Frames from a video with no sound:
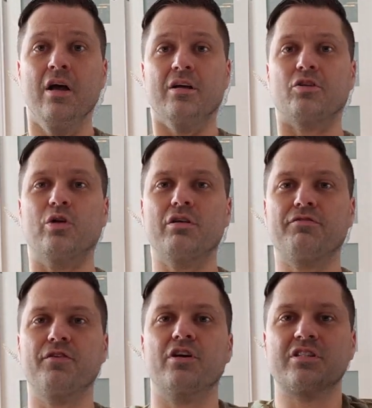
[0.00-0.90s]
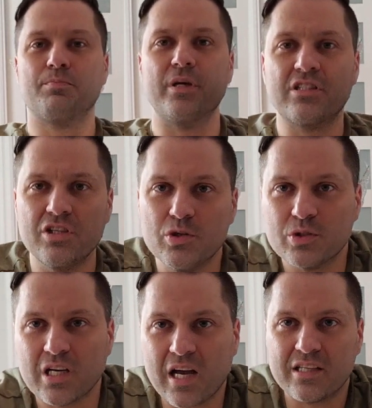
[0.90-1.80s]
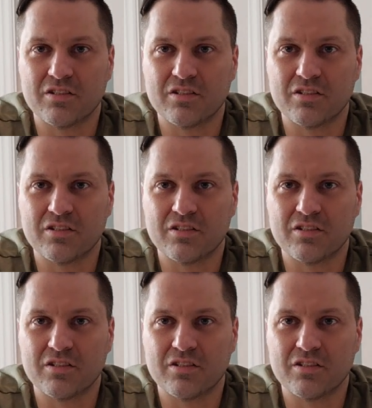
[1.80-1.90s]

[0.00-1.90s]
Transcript: So on the first piece of news, guys,